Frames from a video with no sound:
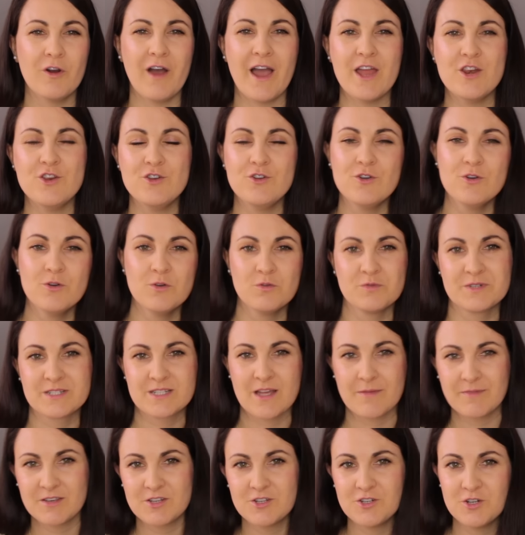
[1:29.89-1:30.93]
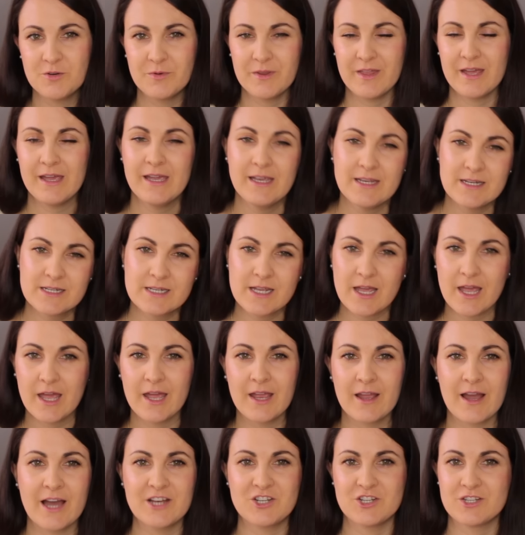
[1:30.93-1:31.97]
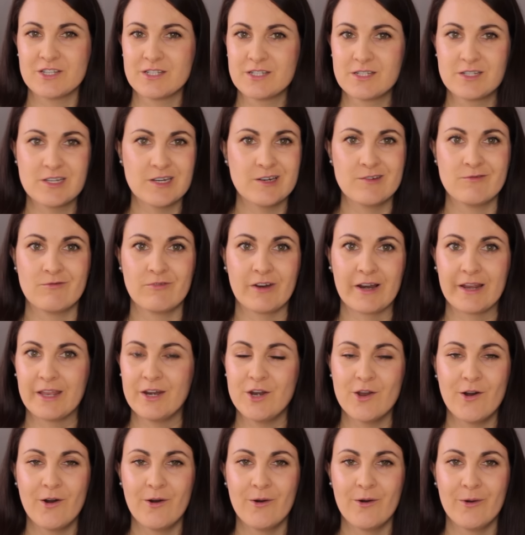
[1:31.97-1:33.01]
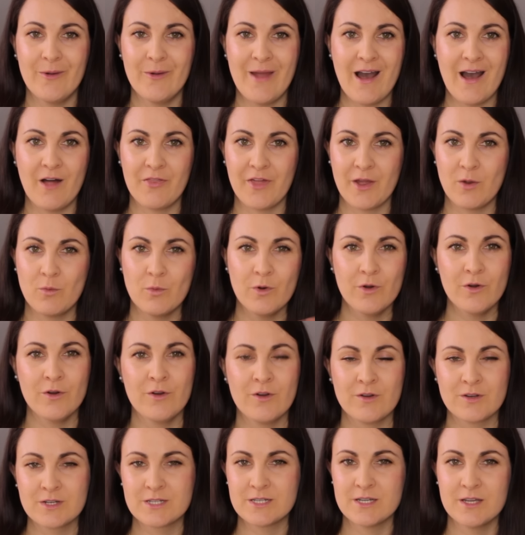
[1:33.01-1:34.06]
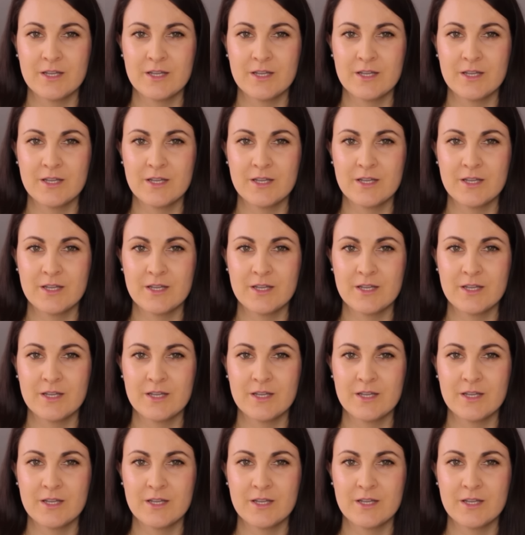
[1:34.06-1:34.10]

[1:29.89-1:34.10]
I knew it was something to do with heating, I just didn't really know how they worked,